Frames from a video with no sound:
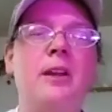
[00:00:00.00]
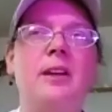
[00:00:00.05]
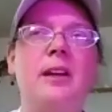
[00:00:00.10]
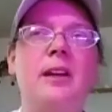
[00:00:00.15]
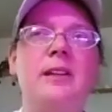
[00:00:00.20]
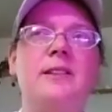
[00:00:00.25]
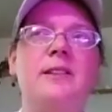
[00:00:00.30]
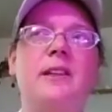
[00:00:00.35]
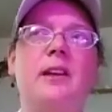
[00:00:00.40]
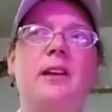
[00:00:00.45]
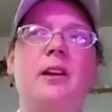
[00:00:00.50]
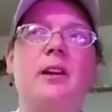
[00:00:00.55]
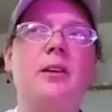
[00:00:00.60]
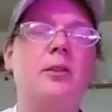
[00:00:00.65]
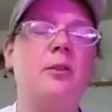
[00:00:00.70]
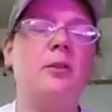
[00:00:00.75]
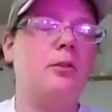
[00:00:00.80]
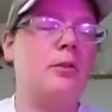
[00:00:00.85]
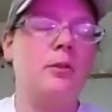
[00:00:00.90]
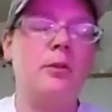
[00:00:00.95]
Guys,
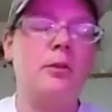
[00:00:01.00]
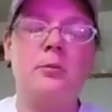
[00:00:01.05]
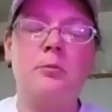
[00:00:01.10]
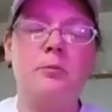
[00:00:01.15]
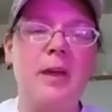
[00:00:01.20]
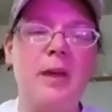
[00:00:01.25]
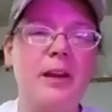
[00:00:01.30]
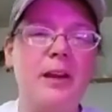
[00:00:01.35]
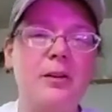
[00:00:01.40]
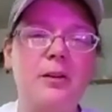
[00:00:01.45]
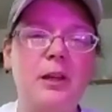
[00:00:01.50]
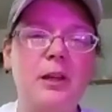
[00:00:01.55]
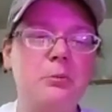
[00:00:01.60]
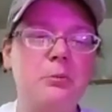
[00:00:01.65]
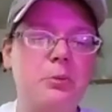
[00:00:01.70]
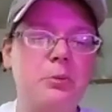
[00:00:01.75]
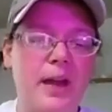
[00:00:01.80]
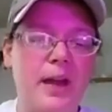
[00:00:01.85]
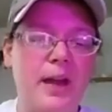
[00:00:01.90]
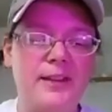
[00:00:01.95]
metal
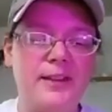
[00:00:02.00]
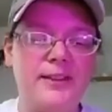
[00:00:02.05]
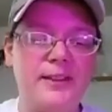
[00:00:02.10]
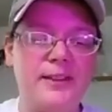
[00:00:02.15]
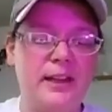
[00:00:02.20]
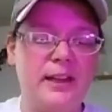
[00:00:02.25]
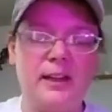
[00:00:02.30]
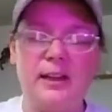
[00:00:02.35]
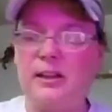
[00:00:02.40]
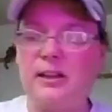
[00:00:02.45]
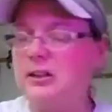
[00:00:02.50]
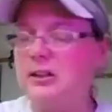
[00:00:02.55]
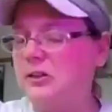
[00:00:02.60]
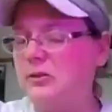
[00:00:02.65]
and plastic,